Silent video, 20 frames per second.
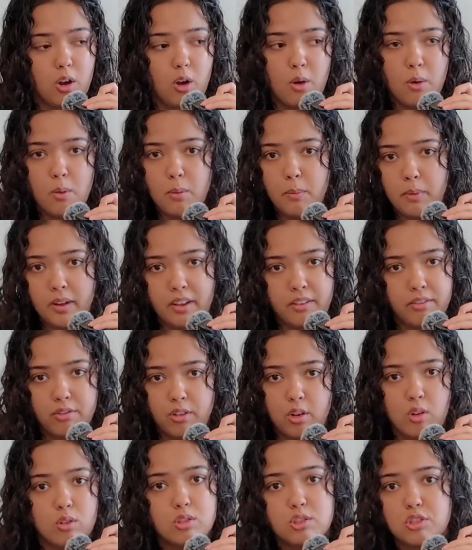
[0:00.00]
all my
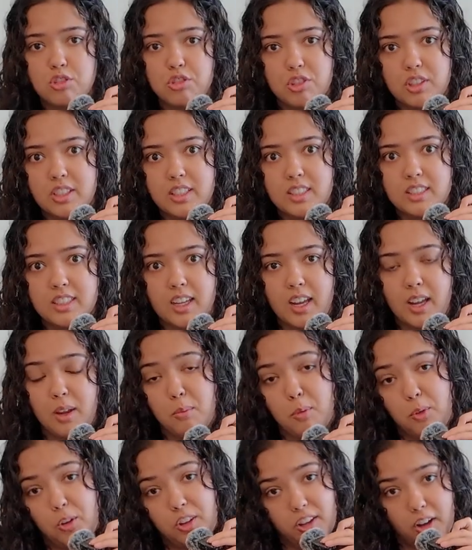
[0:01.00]
phone screen
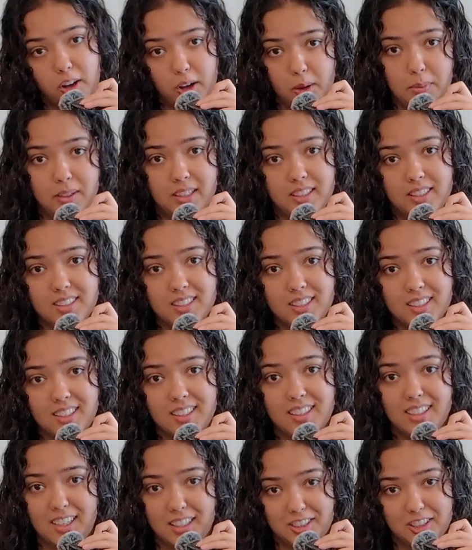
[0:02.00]
time with hobbies
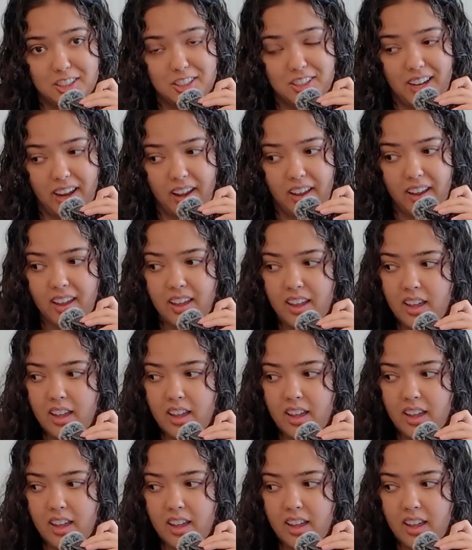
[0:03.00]
yesterday.